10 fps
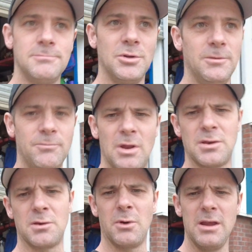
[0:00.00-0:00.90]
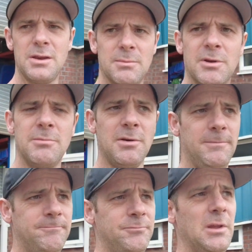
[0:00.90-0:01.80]
But that's just the way it is sometimes.
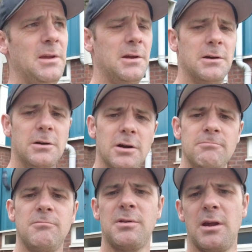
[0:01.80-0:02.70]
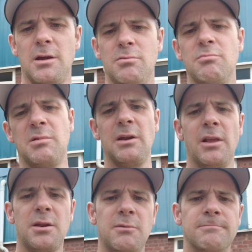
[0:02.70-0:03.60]
Alright, so see you on the
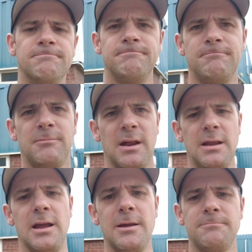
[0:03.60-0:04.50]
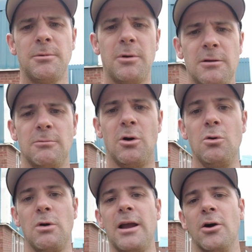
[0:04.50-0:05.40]
next one. Take care. Bye bye.
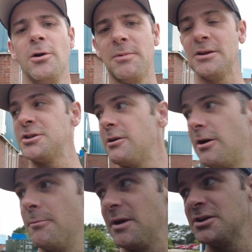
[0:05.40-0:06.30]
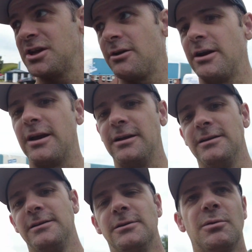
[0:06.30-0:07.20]
Oh, hang on, I'm being shouted at.
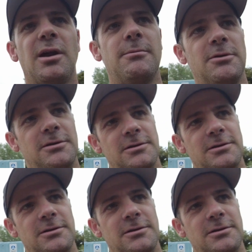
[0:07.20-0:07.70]
What's up?